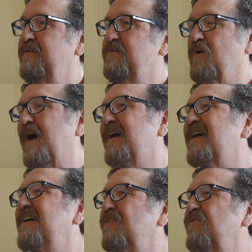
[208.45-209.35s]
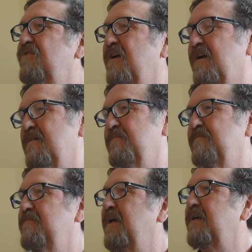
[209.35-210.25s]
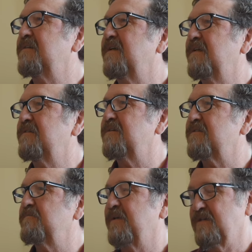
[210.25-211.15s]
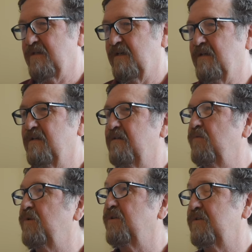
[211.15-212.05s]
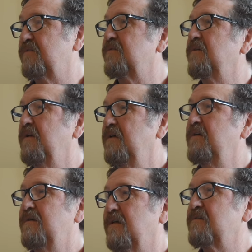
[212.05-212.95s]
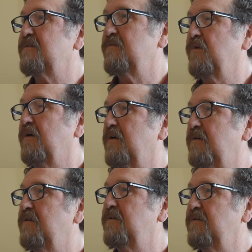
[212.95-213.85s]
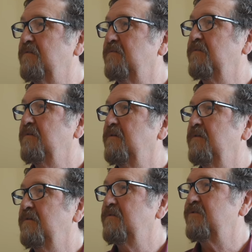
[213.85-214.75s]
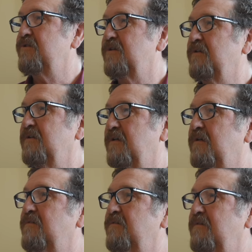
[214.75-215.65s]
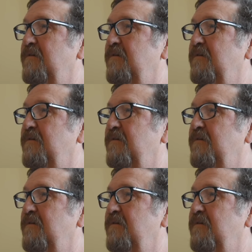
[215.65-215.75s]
So I kind of learned how to meditate just by sitting in the woods next to the water and chilling out.